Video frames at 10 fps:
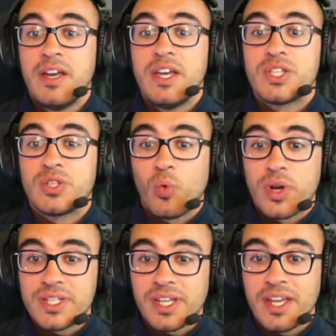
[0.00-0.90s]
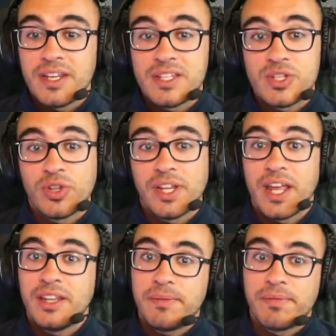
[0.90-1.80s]
So once again, it's not the
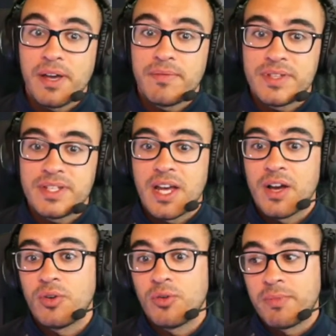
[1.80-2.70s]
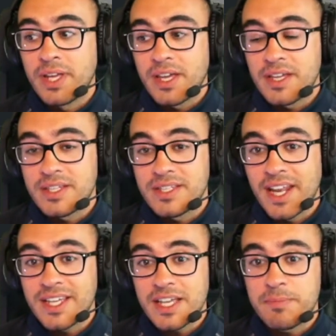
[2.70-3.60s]
95, it's now, my case is the
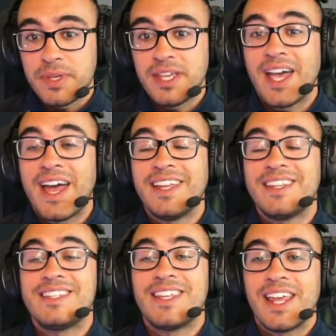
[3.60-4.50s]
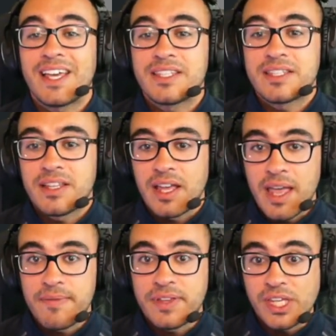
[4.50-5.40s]
next IP and it is the next
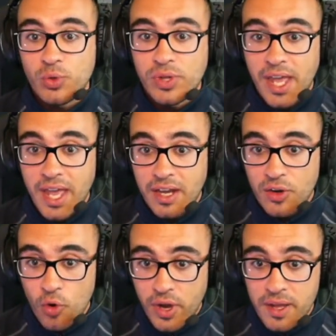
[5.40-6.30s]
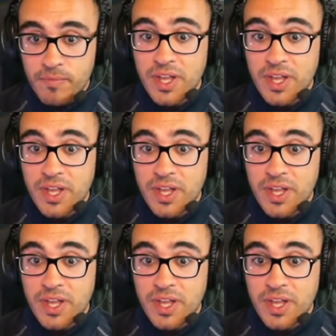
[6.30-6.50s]
FQDN, okay?